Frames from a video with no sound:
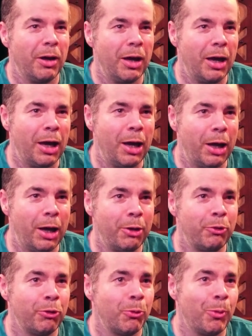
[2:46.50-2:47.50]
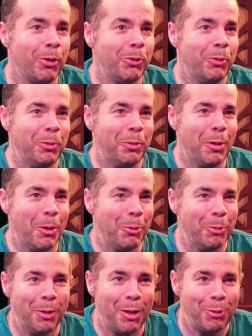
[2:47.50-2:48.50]
And, and to, no,
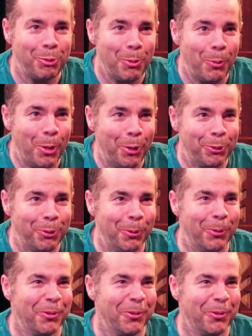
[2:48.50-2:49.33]
not to Roscoe.